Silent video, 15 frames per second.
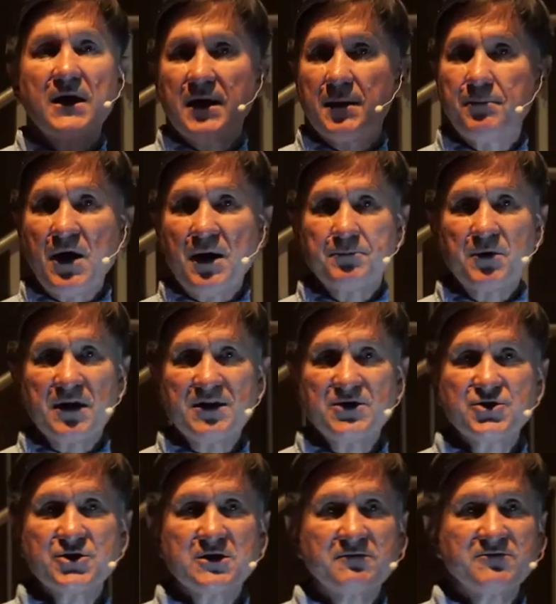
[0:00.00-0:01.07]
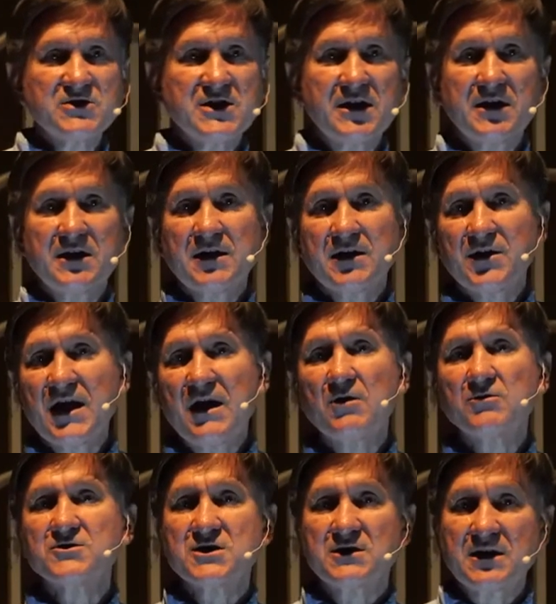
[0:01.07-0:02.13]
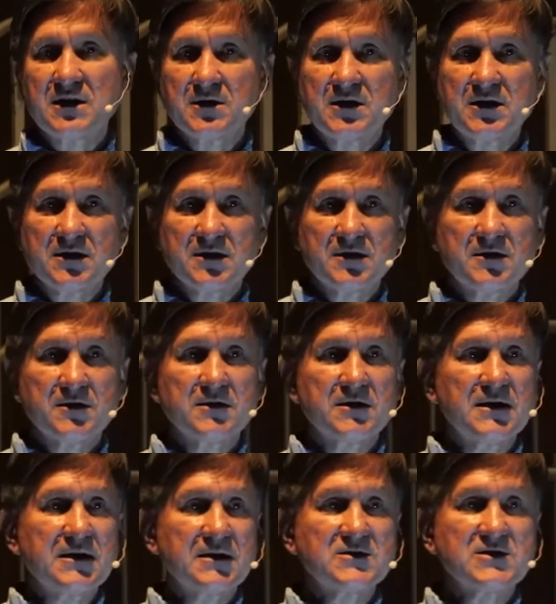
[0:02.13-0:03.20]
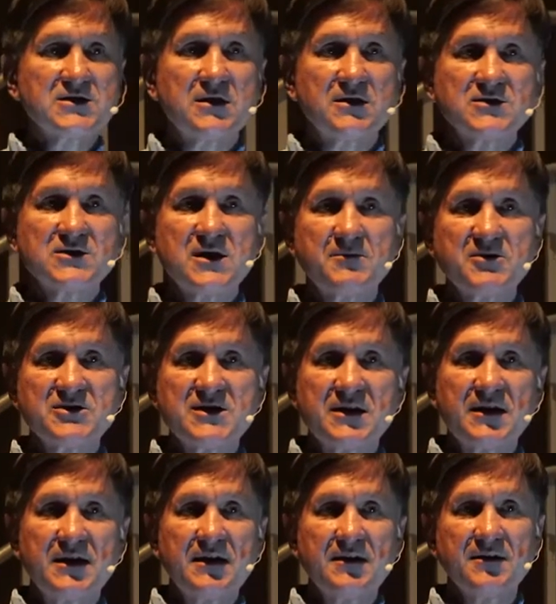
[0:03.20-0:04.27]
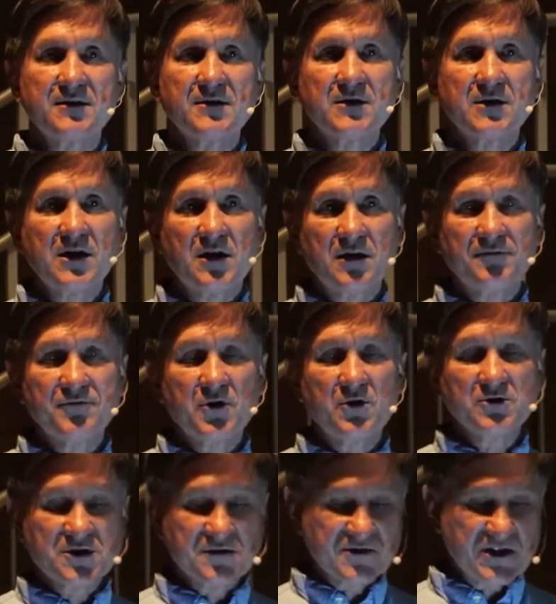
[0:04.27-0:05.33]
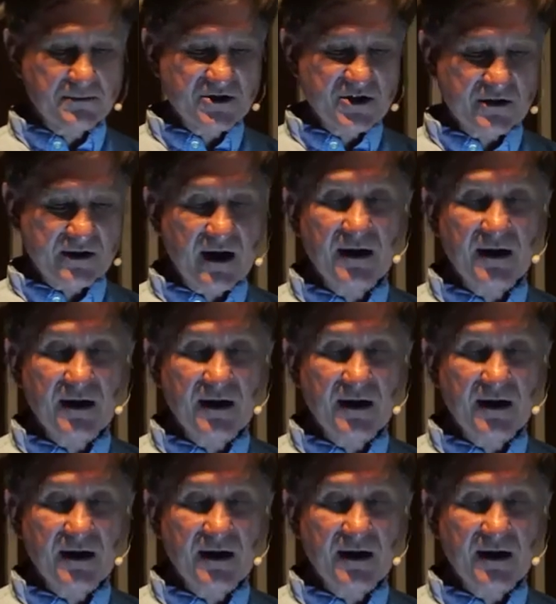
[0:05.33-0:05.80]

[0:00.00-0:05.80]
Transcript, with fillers: a population of, say, 1,000 at, uh, at, on Somerset Island, off the coast of Somerset